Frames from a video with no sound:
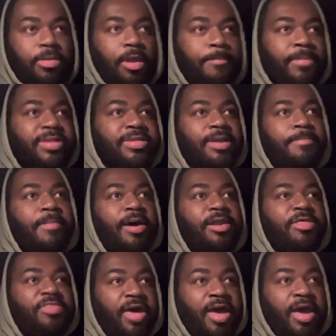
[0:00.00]
but
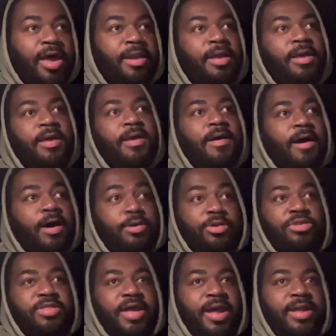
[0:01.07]
somebody that
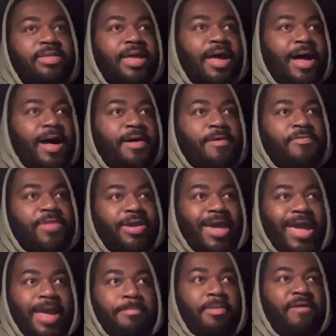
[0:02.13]
understands how the
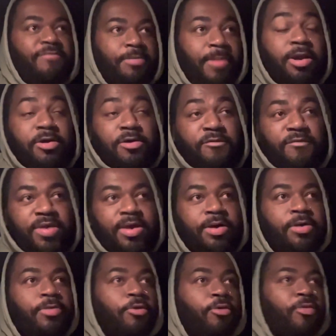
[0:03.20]
game of the medical
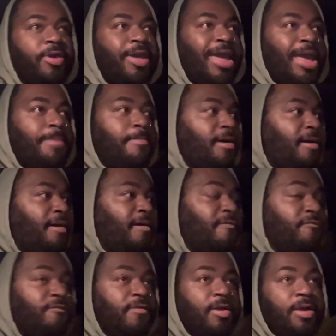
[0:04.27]
field or the game of
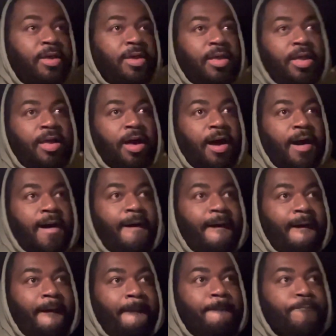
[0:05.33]

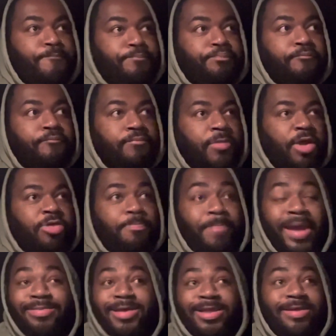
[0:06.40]
um,
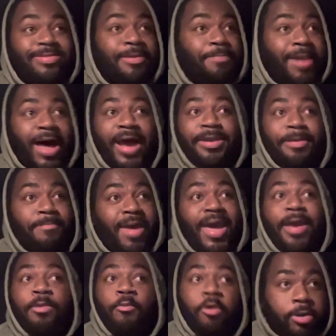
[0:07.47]
basically supply and
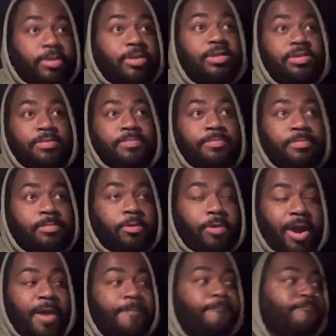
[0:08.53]
demand works, right?